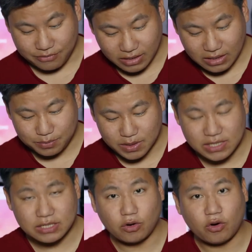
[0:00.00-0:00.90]

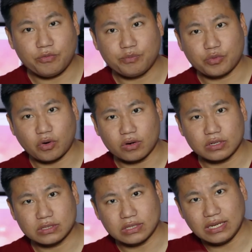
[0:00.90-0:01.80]
availability of
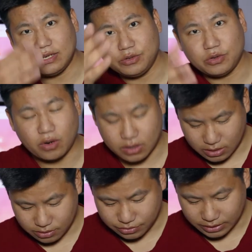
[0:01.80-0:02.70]
product in your
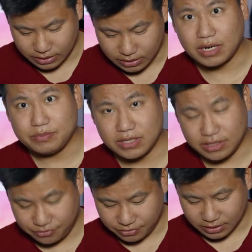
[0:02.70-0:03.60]
country might be
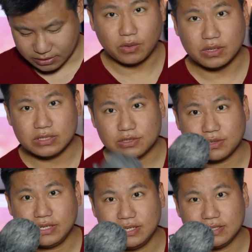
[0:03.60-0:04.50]
different. Okay, so
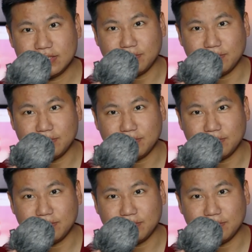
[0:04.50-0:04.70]
here's